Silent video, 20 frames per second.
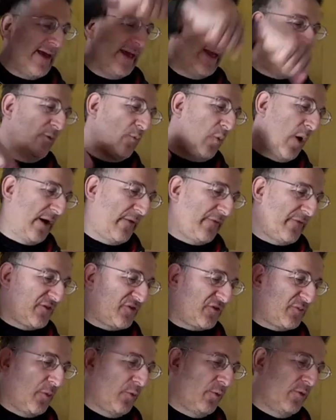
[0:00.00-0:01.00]
He wound the
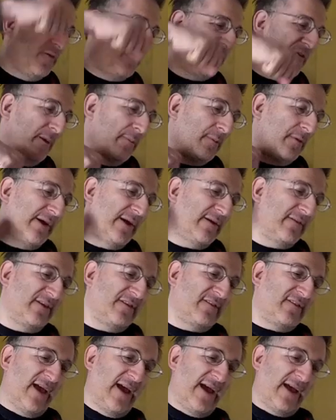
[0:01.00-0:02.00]
spool of film around
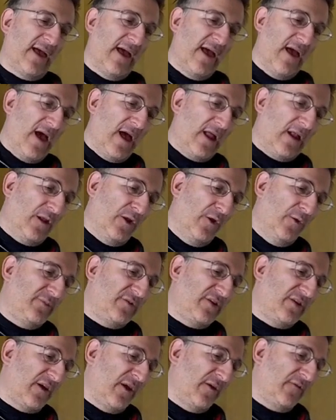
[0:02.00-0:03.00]
his neck and
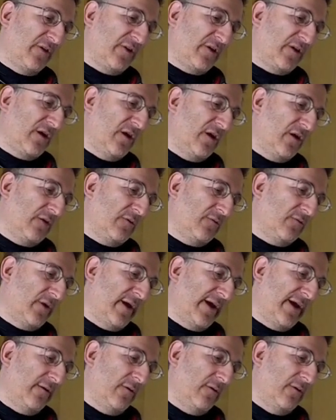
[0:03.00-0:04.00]
looped it over the curtain
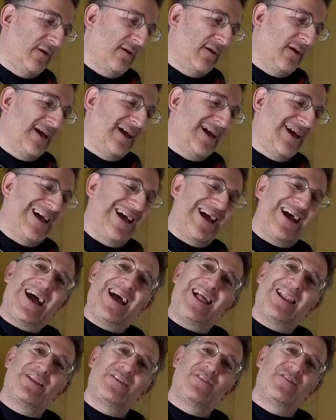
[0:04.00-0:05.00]
rail.
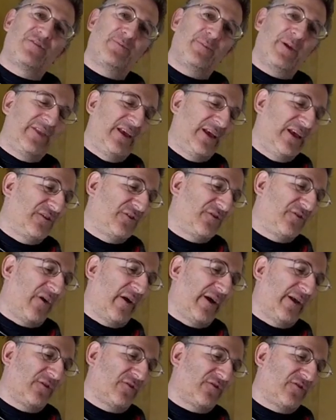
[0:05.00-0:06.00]
Alan Smithy's
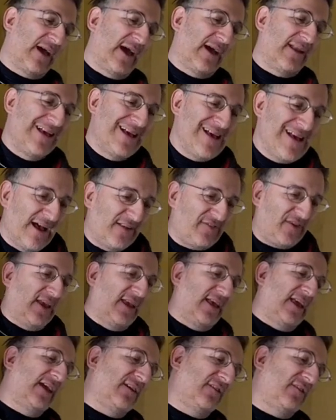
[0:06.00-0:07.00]
final stand as he
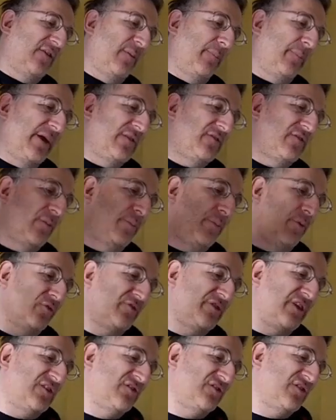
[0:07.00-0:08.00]
kicked the best
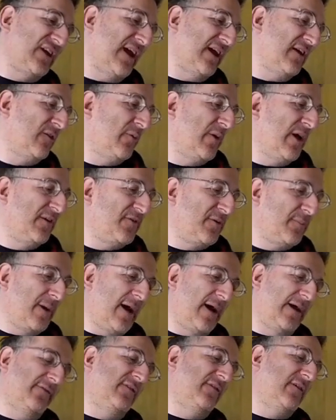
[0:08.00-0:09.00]
supporting chair away from
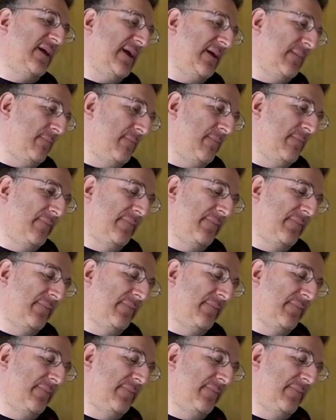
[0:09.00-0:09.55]
under him.